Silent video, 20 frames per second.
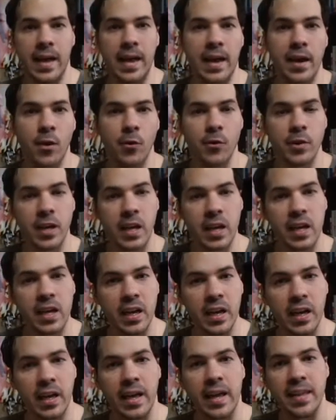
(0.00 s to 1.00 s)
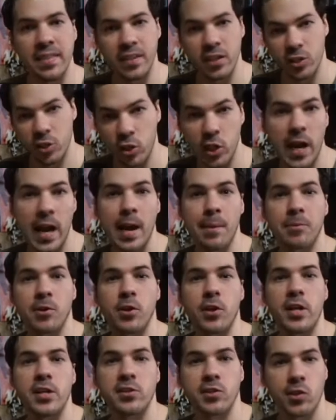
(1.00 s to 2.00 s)
And Okina in this
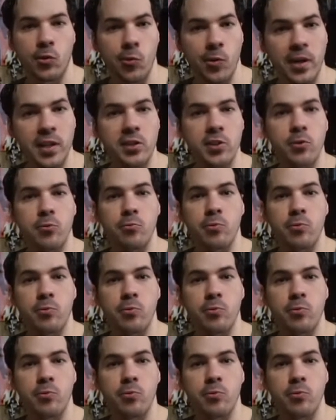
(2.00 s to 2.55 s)
chapter is going to